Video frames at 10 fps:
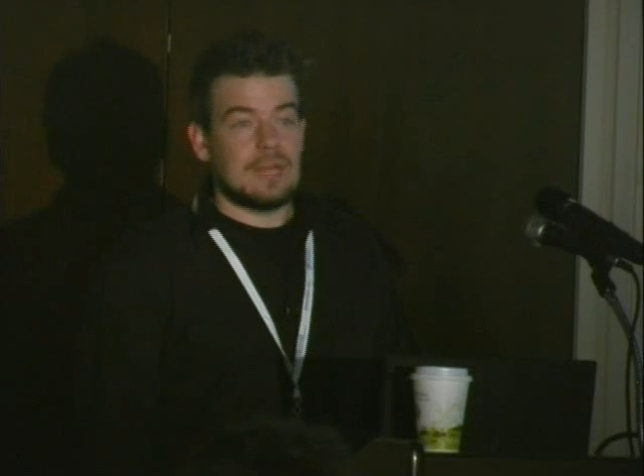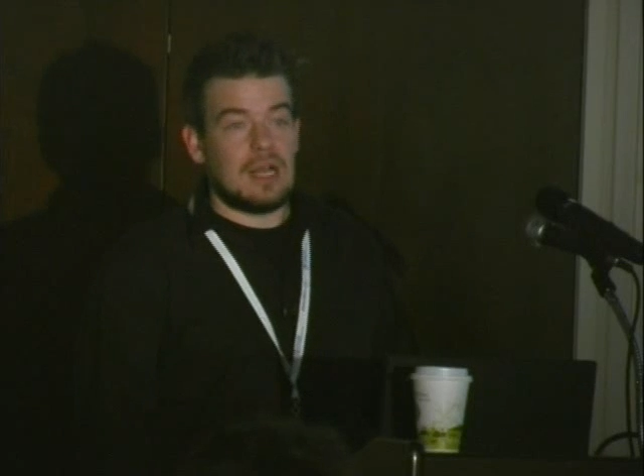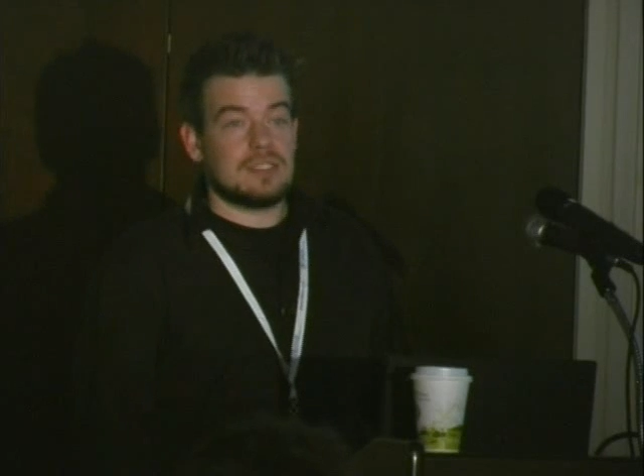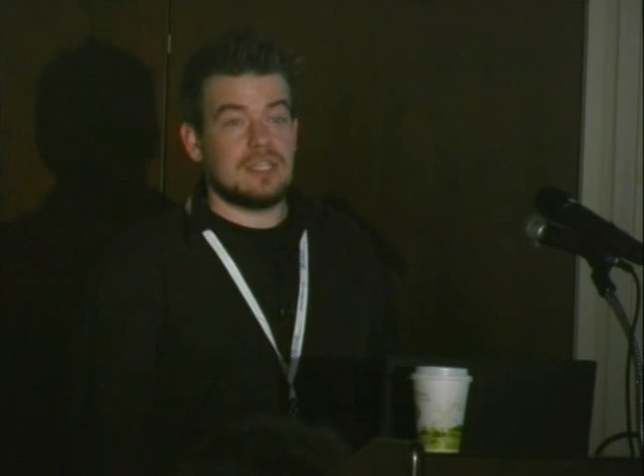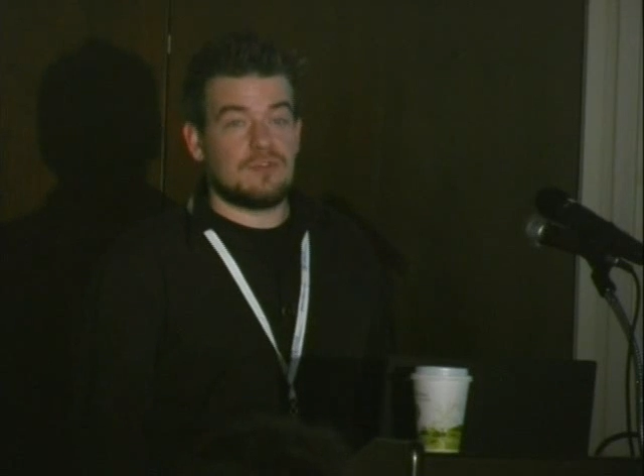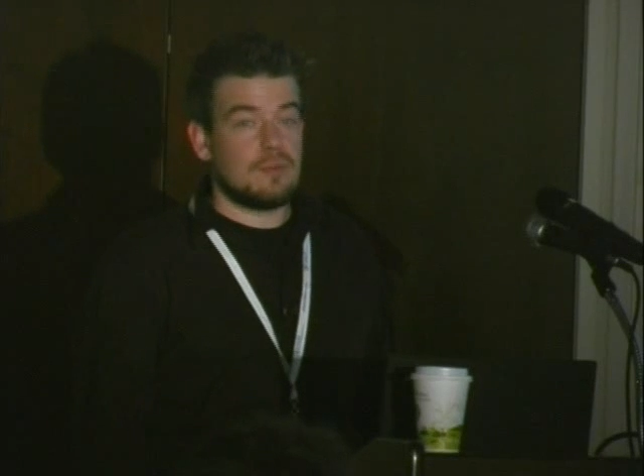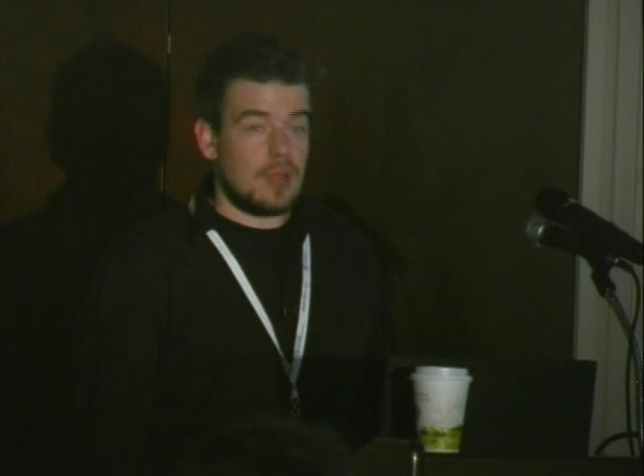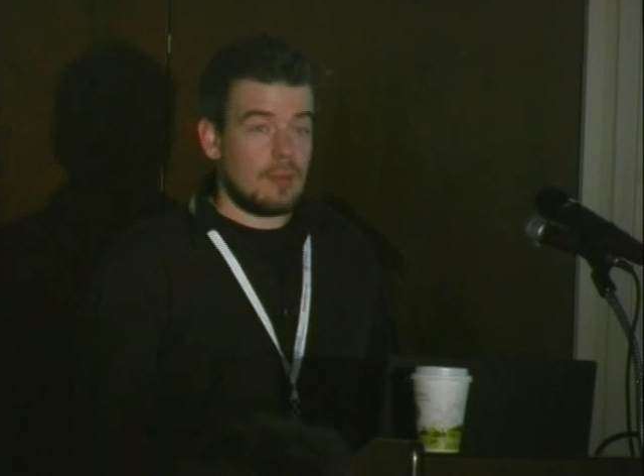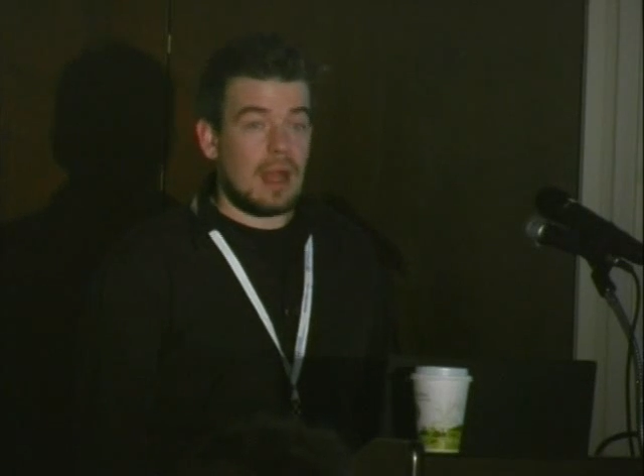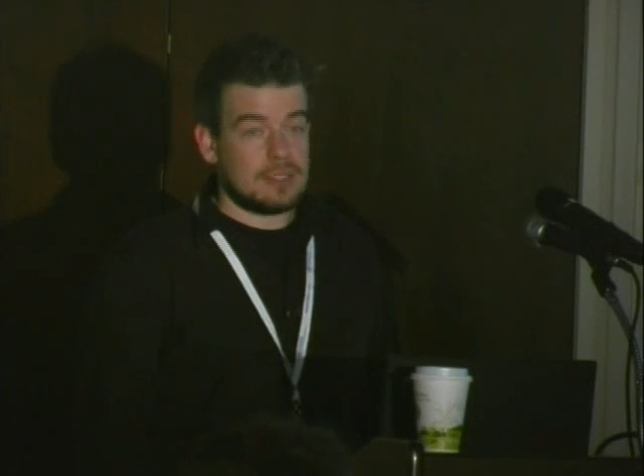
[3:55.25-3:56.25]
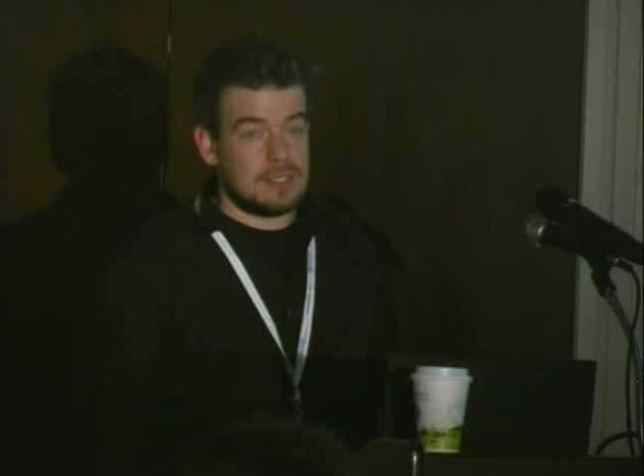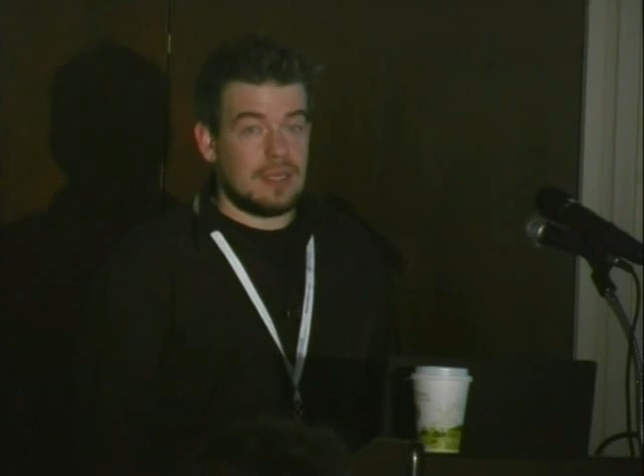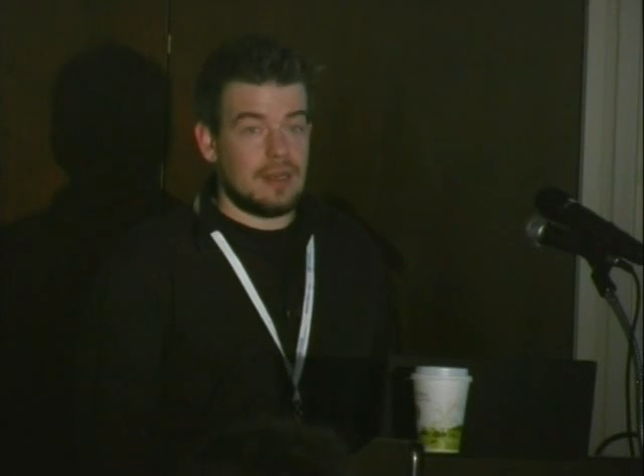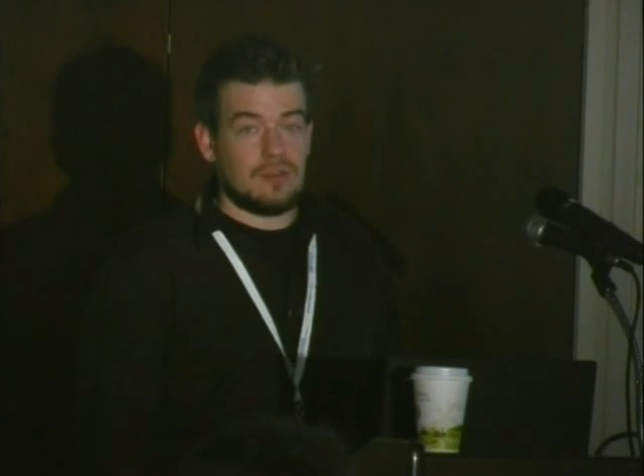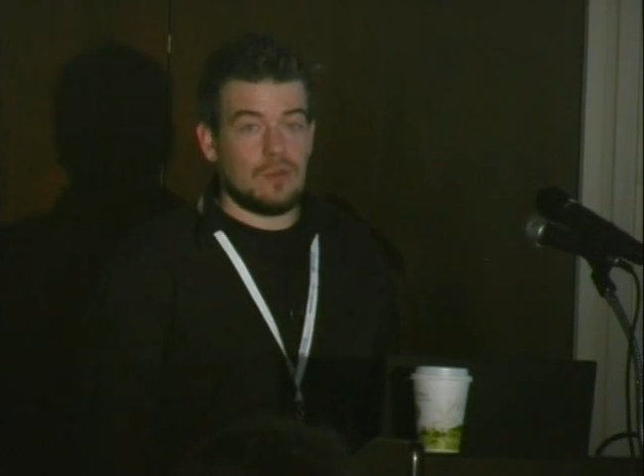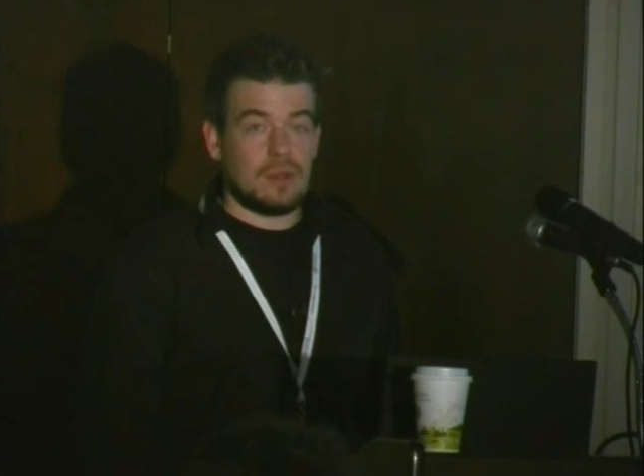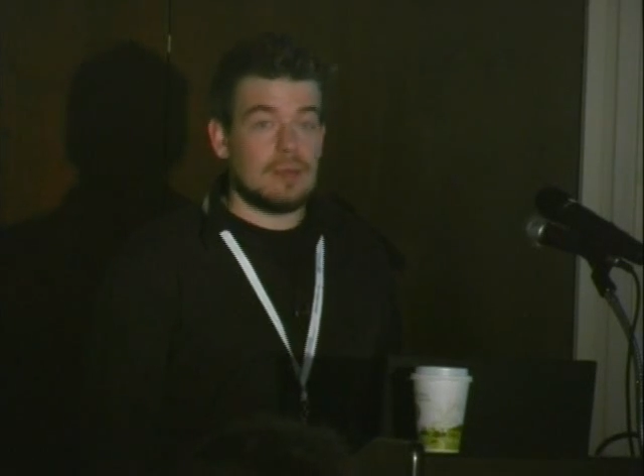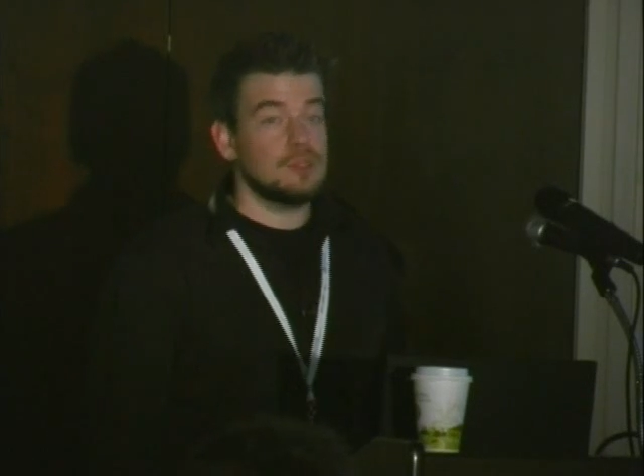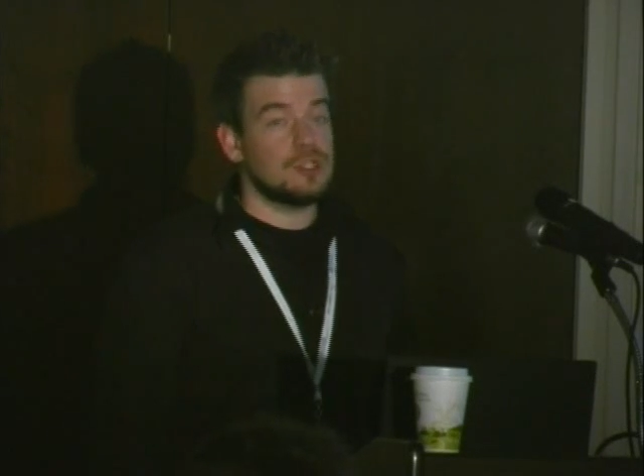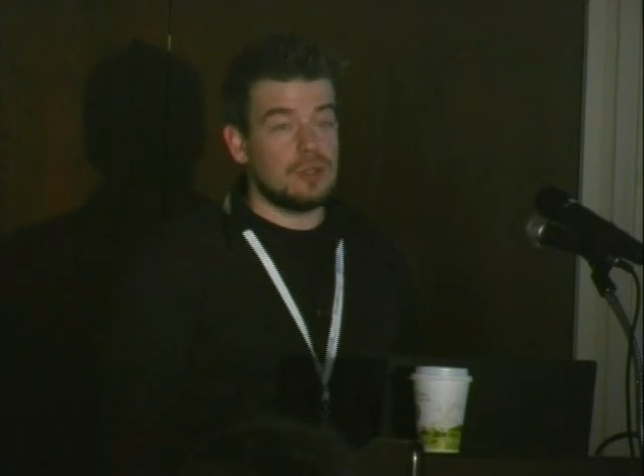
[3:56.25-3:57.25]
I'll sit from their box and get into it.
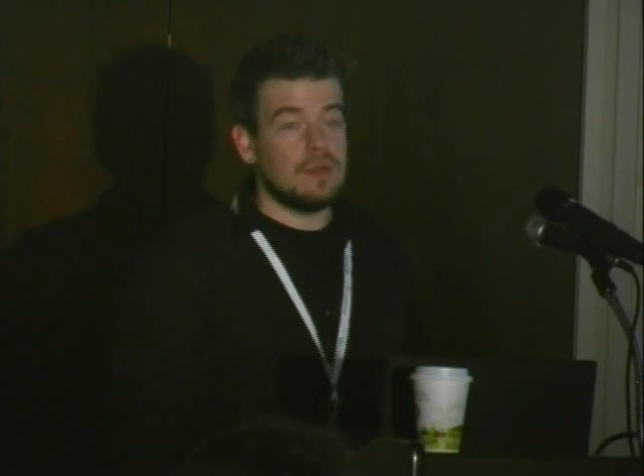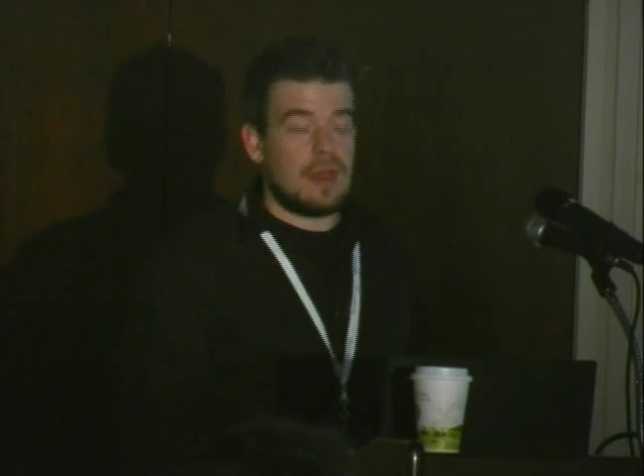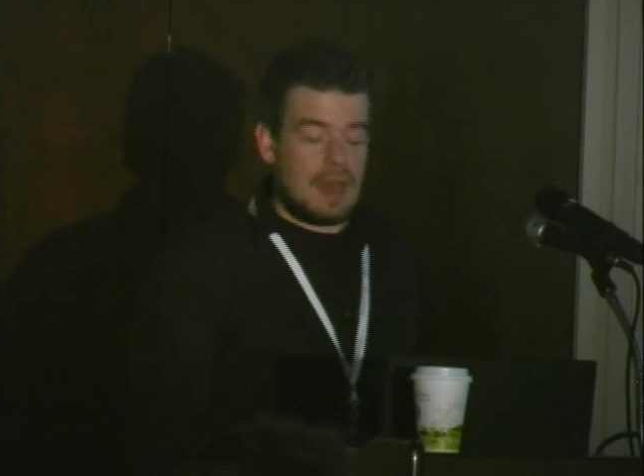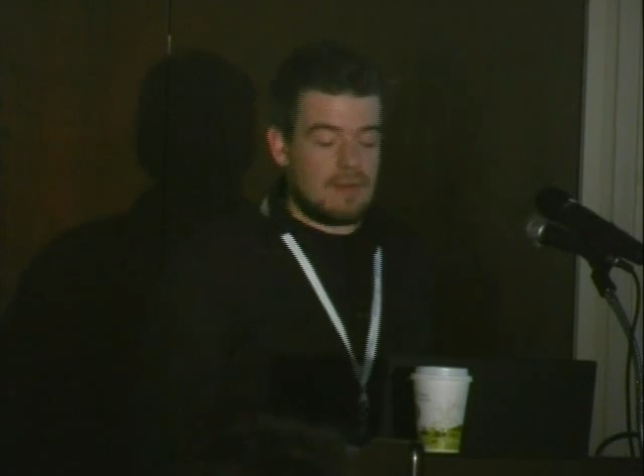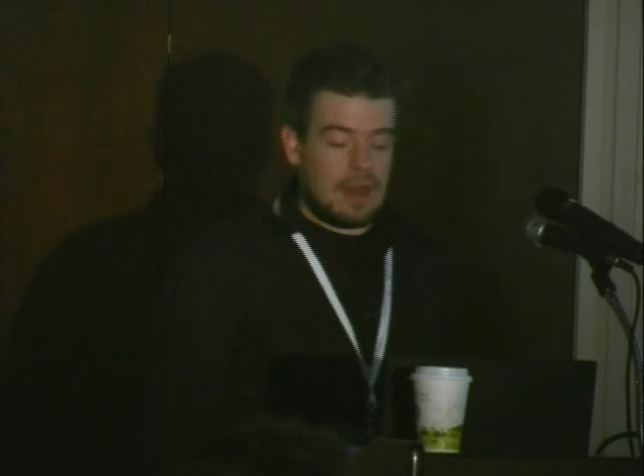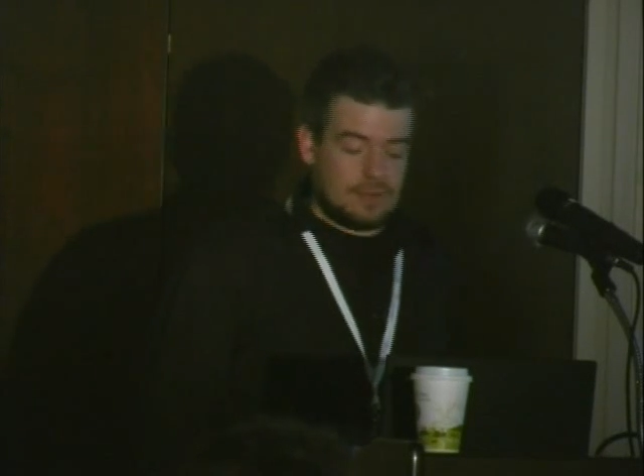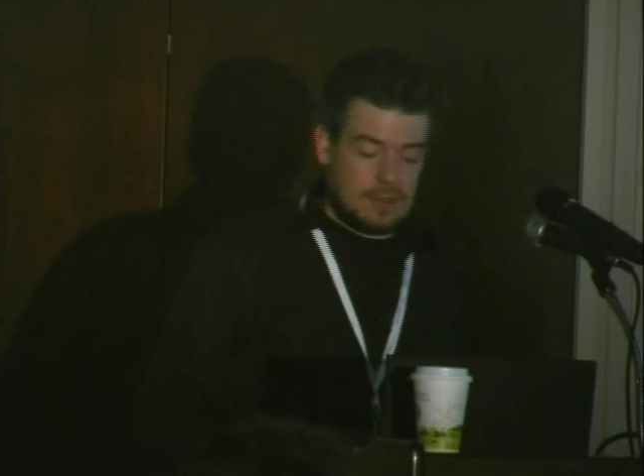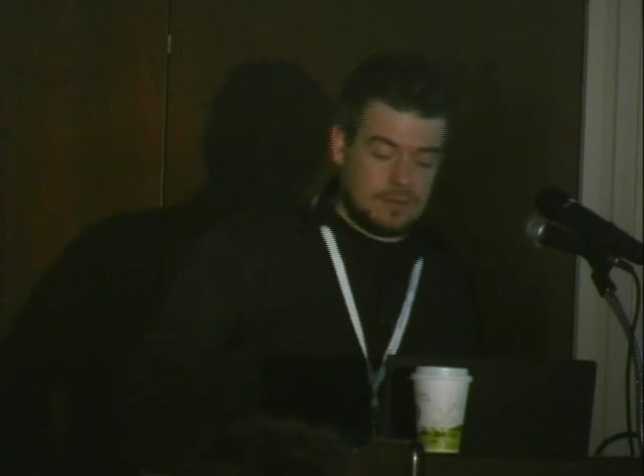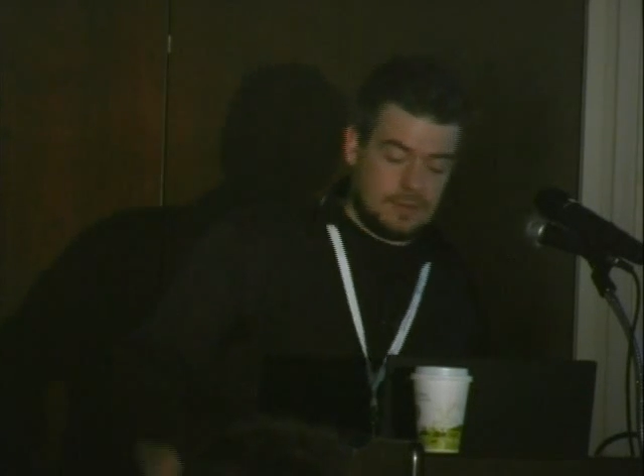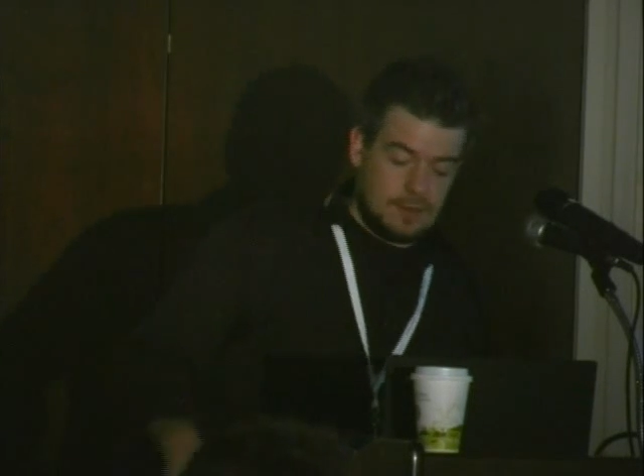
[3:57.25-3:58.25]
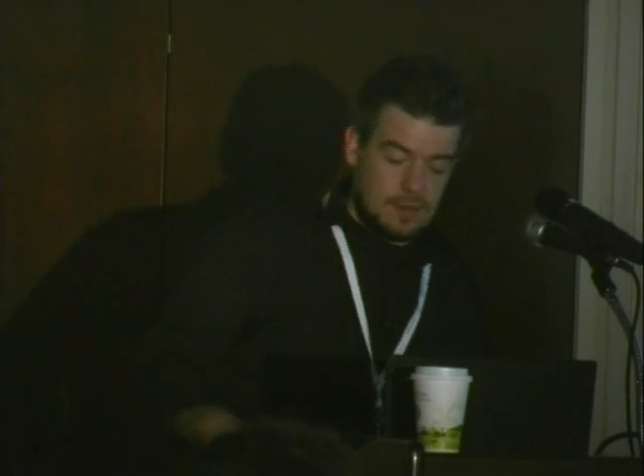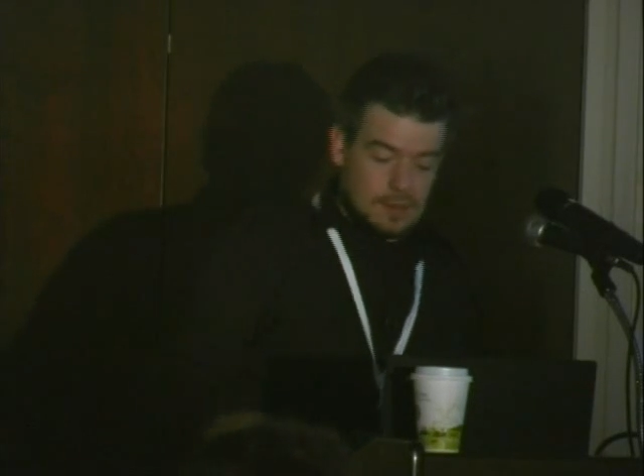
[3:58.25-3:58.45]
I'm sure they have access.